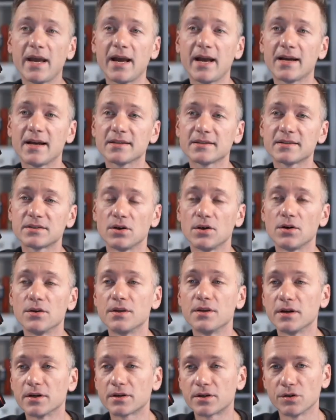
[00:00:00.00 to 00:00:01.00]
past
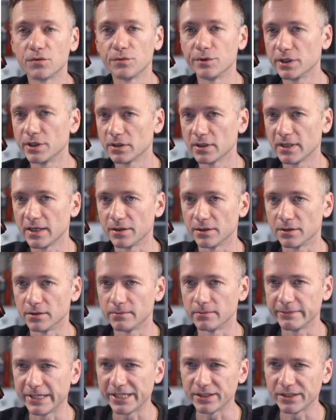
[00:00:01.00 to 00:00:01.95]
on their career ladder.